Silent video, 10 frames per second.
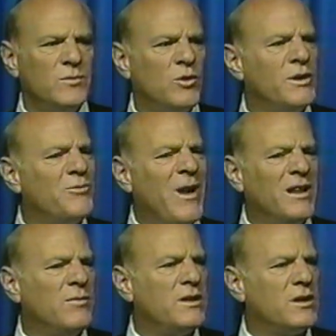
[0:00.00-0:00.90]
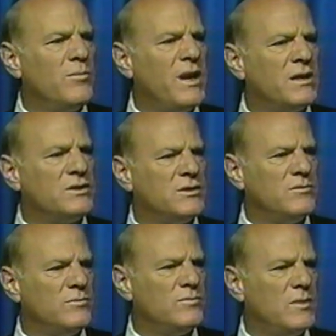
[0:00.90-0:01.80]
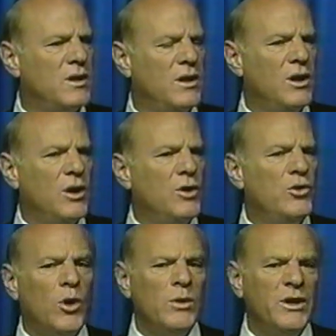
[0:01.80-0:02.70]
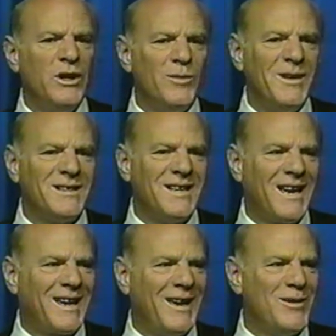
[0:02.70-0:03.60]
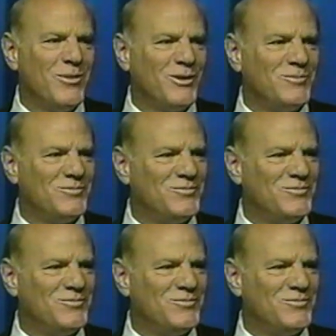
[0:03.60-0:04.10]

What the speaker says: or irrelevant competitor, nor will you hear me attack cable.